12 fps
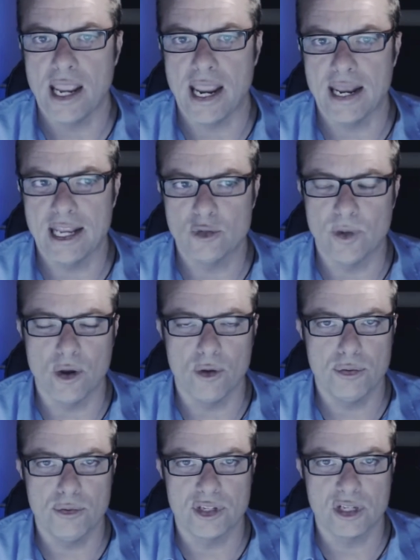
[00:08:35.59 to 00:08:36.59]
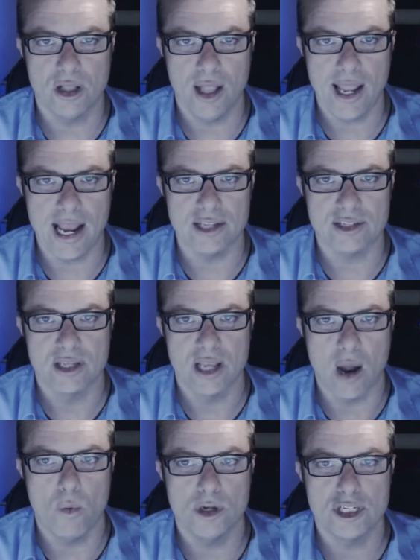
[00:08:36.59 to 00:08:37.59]
And as we go through this class,
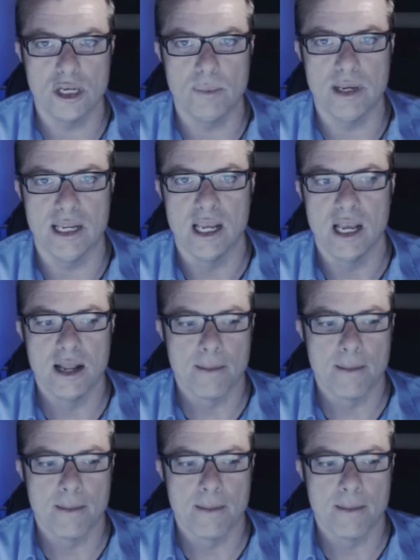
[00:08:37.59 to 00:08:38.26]
I want you to be